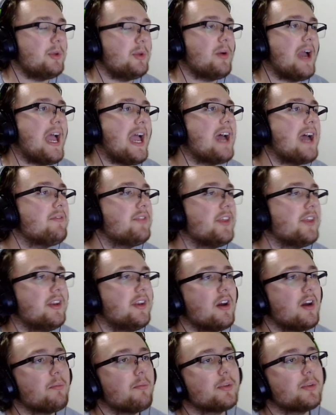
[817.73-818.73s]
You have the
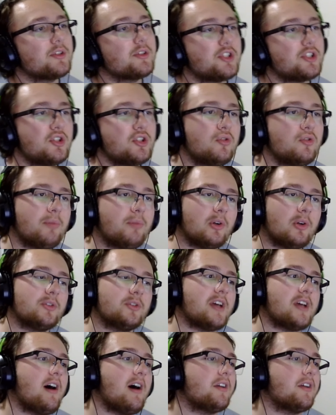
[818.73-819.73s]
number 2
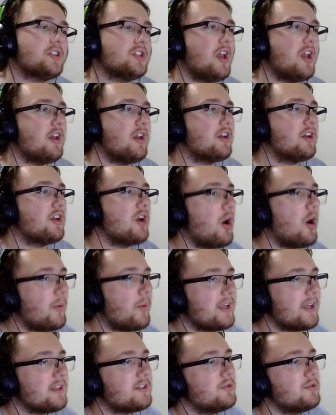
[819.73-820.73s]
Bulldogs
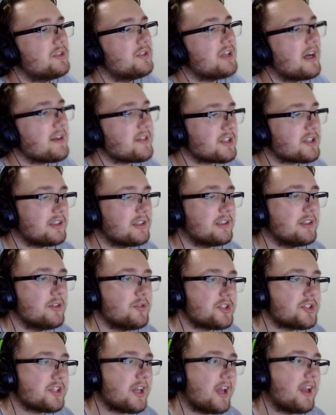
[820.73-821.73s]
going to
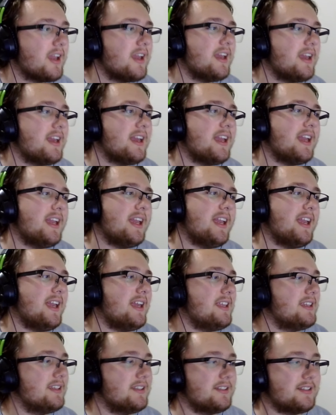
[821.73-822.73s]
Tuscaloosa
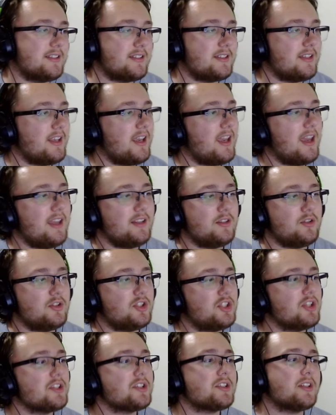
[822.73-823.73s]
in
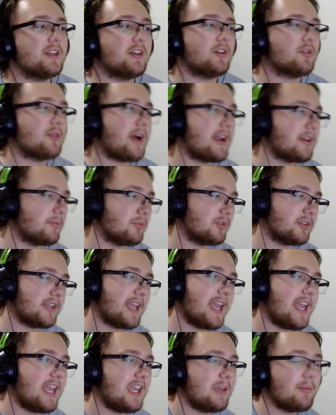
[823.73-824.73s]
just an incredible
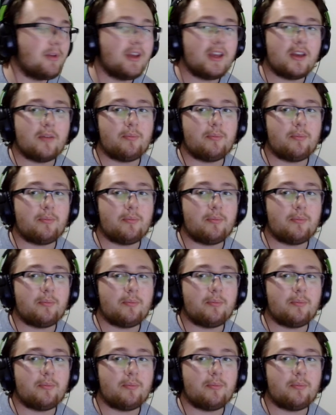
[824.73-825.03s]
game.